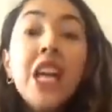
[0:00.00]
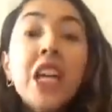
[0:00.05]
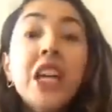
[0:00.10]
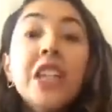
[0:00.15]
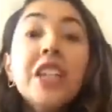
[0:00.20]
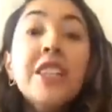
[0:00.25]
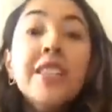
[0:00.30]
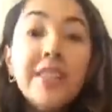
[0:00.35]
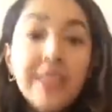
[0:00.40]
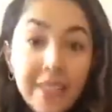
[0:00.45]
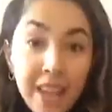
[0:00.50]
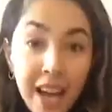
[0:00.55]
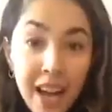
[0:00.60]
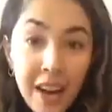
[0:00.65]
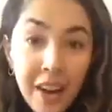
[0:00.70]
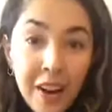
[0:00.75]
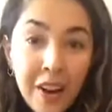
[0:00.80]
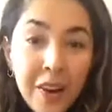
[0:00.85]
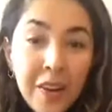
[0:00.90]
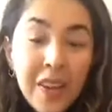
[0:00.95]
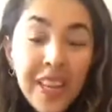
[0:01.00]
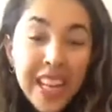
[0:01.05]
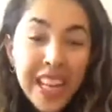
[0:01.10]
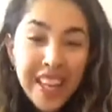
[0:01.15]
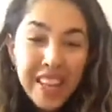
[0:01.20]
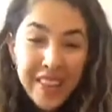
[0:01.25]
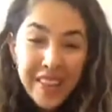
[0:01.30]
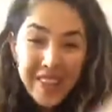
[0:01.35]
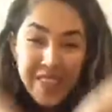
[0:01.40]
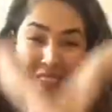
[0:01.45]
So,
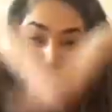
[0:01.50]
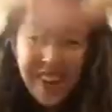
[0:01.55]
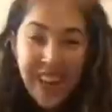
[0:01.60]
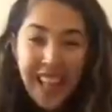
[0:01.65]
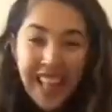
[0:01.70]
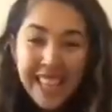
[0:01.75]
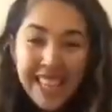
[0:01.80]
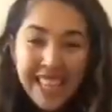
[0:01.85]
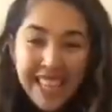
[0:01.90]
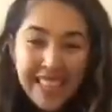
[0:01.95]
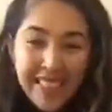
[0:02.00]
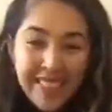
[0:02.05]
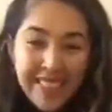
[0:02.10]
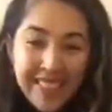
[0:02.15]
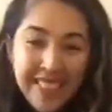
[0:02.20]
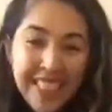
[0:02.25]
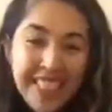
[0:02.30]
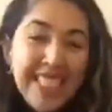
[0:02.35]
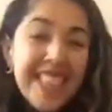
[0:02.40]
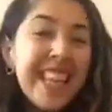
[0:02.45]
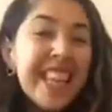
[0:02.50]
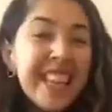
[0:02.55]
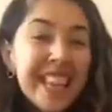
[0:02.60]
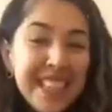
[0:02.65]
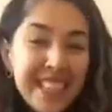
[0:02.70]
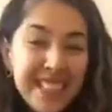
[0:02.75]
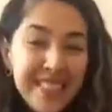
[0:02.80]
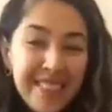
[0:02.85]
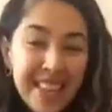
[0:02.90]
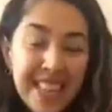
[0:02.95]
welcome to
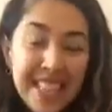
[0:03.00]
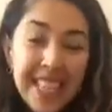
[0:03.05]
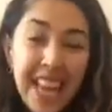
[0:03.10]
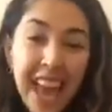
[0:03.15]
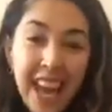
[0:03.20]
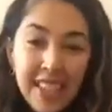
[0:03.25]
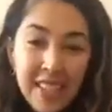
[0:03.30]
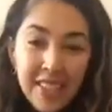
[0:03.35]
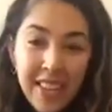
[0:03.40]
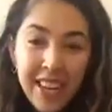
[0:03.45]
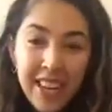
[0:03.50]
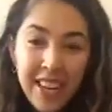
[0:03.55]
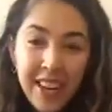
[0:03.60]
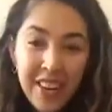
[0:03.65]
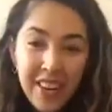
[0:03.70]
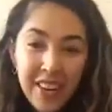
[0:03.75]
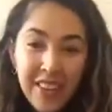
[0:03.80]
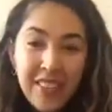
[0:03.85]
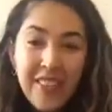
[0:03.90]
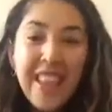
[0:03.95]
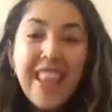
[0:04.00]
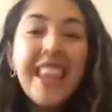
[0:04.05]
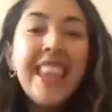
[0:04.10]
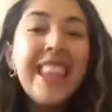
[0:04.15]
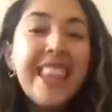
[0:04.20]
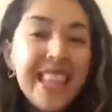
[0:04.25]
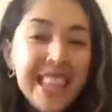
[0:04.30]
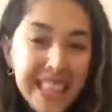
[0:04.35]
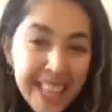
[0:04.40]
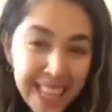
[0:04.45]
this week's Heckscher at Home,
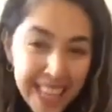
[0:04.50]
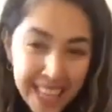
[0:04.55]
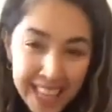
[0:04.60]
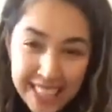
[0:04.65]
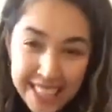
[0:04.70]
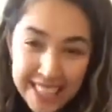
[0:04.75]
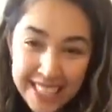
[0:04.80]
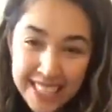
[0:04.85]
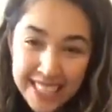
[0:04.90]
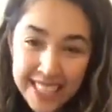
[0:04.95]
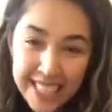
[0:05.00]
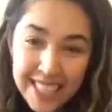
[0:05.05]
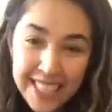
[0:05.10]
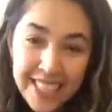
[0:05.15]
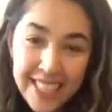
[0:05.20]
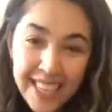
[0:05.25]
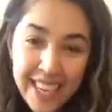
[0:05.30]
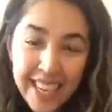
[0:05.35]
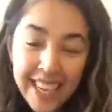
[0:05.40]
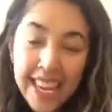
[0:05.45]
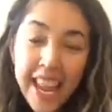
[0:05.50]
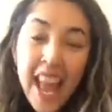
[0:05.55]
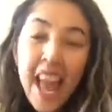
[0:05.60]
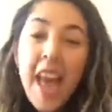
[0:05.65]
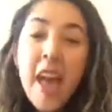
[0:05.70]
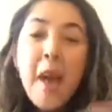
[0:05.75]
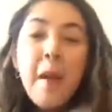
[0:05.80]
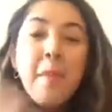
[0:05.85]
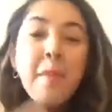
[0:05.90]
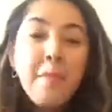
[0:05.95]
the Kids Edition.
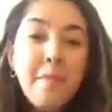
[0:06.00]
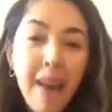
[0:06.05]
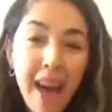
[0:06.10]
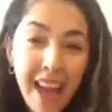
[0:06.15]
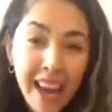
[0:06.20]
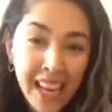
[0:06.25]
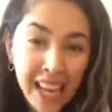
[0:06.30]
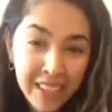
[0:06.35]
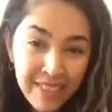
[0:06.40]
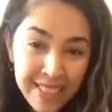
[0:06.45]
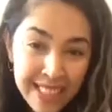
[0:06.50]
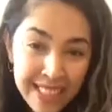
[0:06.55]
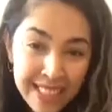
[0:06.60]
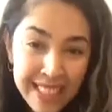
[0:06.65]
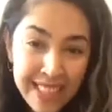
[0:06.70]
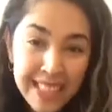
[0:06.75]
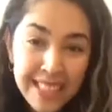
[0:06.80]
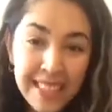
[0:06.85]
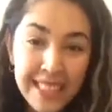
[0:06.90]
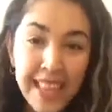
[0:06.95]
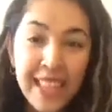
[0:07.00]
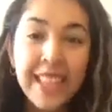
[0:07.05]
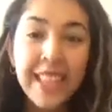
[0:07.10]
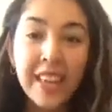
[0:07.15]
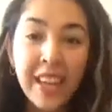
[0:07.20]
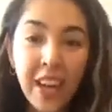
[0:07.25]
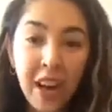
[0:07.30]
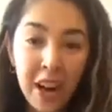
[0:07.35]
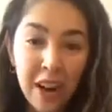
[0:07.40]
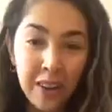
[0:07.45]
My name is Lisa,
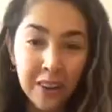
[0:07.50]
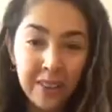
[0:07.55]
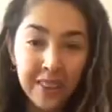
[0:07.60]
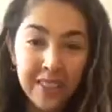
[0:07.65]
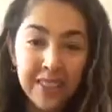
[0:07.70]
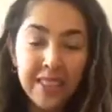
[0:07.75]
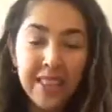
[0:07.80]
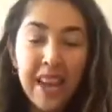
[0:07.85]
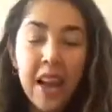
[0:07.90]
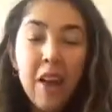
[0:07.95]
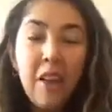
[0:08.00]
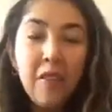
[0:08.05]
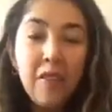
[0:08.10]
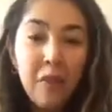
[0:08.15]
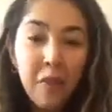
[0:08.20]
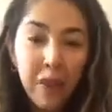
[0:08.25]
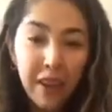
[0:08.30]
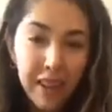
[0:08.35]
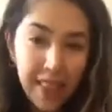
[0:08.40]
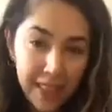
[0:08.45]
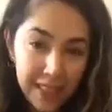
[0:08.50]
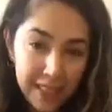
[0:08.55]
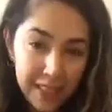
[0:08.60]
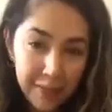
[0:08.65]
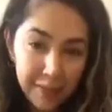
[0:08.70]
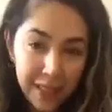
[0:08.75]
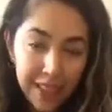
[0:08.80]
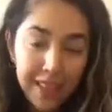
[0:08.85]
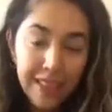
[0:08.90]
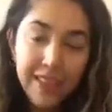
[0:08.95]
your host for this
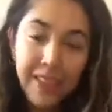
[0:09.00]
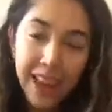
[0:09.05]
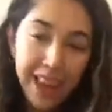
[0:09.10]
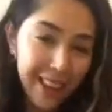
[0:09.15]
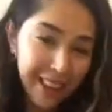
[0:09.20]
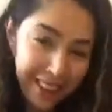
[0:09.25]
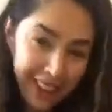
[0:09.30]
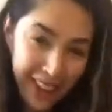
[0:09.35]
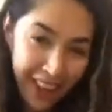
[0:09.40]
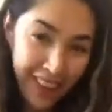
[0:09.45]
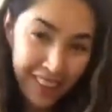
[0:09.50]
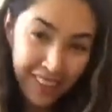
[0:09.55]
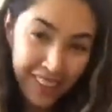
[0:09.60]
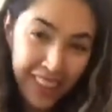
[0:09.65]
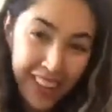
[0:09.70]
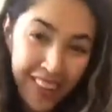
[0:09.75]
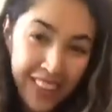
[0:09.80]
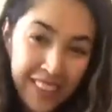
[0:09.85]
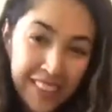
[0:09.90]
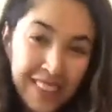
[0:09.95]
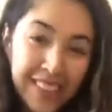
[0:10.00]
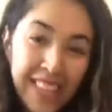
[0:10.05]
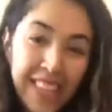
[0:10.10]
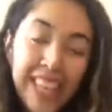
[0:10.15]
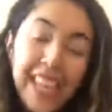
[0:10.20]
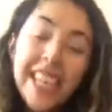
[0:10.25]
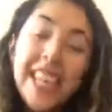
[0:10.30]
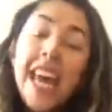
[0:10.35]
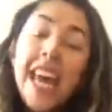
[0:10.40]
week and every other week.